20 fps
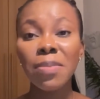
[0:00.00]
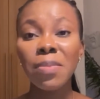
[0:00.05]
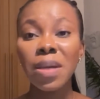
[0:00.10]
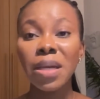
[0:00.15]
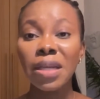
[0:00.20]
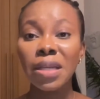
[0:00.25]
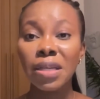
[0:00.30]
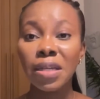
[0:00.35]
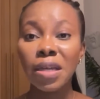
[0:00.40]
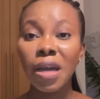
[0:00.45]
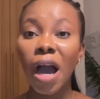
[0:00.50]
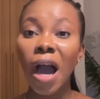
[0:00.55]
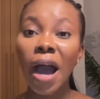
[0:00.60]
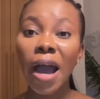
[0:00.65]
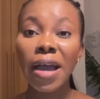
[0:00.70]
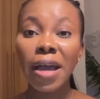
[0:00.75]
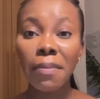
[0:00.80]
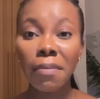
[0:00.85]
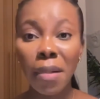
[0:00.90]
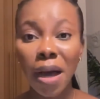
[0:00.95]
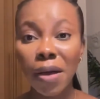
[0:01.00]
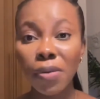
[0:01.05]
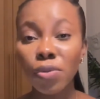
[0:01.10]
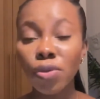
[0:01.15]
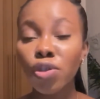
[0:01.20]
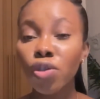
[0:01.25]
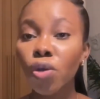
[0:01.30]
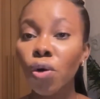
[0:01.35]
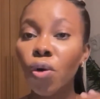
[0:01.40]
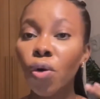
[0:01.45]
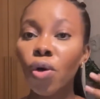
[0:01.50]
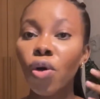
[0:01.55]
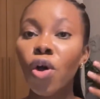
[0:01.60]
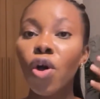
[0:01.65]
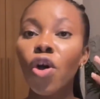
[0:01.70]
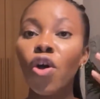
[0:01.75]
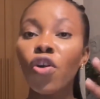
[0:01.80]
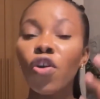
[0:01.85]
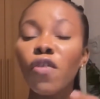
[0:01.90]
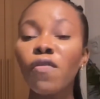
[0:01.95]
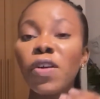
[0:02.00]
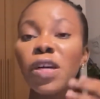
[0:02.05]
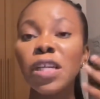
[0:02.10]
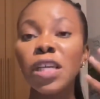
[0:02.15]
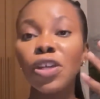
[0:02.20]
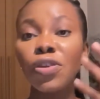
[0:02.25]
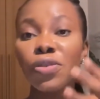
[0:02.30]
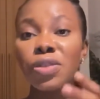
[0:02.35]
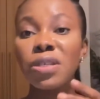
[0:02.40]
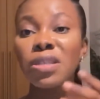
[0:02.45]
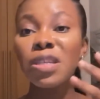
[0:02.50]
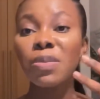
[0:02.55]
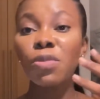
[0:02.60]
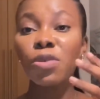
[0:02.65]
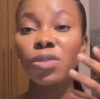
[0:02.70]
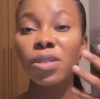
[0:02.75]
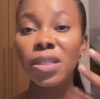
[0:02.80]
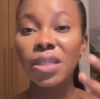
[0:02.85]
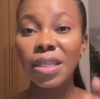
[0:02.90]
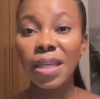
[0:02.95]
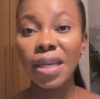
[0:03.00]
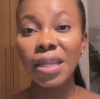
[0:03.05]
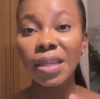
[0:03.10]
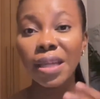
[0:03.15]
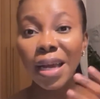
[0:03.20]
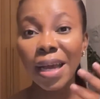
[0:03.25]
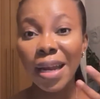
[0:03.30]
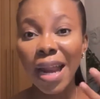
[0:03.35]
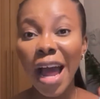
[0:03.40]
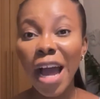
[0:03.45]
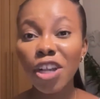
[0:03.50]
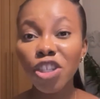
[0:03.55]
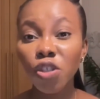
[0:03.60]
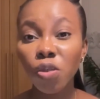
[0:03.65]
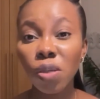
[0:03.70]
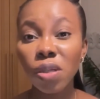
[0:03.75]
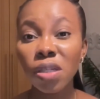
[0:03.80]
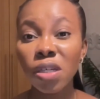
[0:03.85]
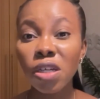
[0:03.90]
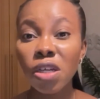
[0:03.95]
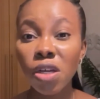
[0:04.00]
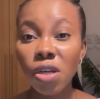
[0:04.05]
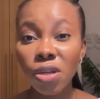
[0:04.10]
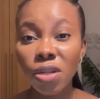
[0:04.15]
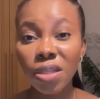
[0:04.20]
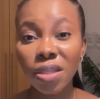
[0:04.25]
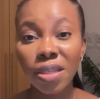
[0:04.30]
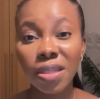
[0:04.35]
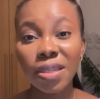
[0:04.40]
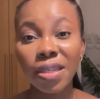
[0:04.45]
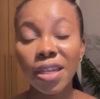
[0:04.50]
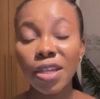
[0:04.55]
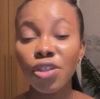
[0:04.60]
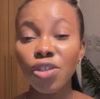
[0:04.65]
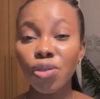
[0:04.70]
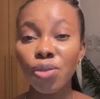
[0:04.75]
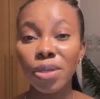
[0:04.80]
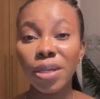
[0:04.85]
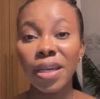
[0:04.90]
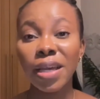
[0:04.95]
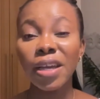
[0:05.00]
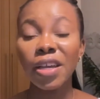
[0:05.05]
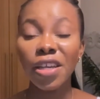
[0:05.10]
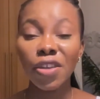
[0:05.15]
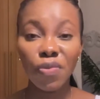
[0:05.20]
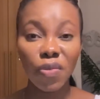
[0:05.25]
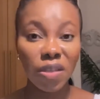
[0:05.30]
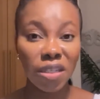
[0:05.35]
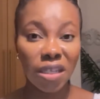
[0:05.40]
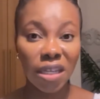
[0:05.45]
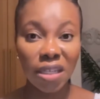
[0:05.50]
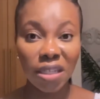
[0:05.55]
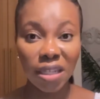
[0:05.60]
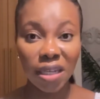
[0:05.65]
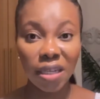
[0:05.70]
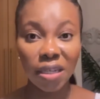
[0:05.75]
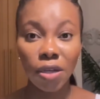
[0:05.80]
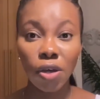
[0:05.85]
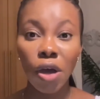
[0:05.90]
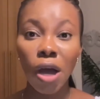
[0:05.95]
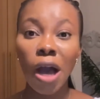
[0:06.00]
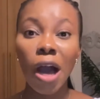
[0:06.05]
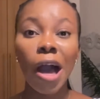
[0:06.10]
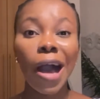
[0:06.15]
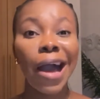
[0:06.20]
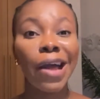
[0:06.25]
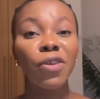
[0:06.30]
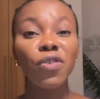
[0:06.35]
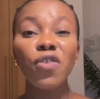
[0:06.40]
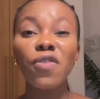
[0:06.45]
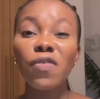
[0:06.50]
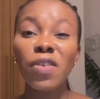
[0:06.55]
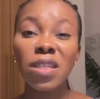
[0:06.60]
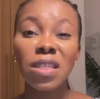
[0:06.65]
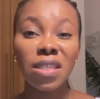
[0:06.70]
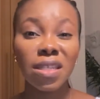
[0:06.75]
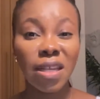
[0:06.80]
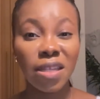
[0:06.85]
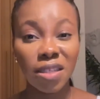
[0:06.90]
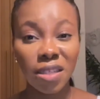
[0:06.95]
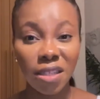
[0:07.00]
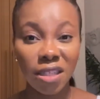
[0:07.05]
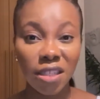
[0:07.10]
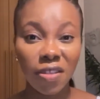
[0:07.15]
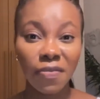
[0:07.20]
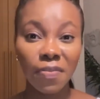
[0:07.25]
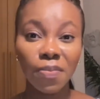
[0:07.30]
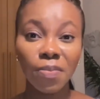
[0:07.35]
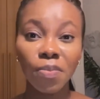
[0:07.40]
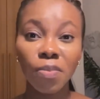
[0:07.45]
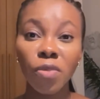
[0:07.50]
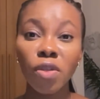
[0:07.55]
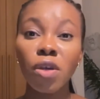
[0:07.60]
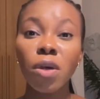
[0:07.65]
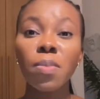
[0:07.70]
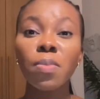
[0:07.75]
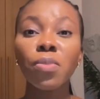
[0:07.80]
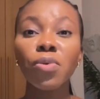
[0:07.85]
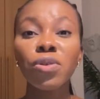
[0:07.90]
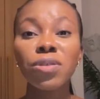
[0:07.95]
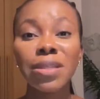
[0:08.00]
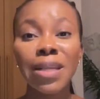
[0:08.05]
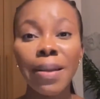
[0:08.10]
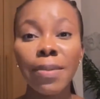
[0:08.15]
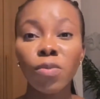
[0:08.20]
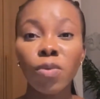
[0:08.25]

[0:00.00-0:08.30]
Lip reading: in high amounts or overly using them on the skin can actually cause the skin to get irritated and overly sensitive. Most times when